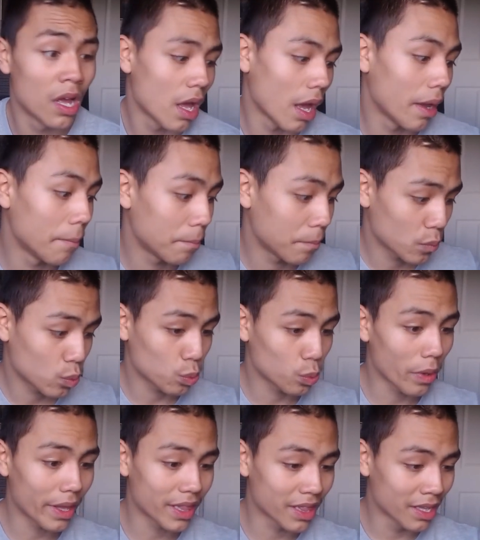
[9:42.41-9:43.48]

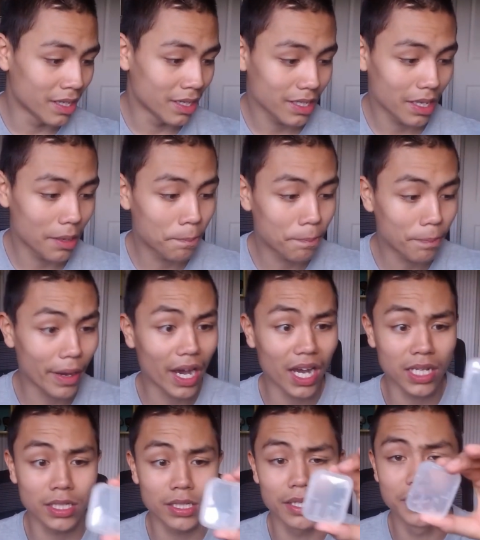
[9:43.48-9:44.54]
when you
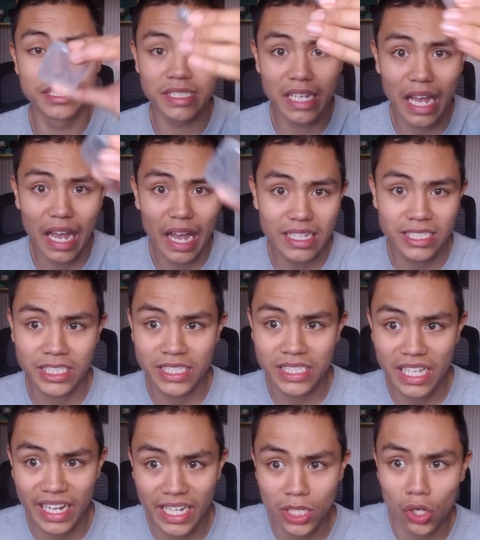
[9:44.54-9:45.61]
buy this
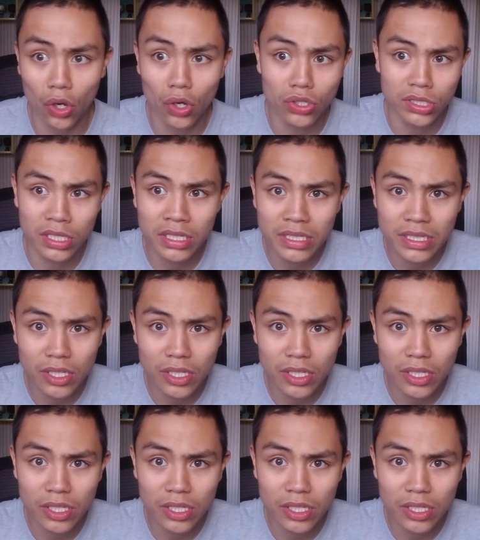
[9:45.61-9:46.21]
SD card,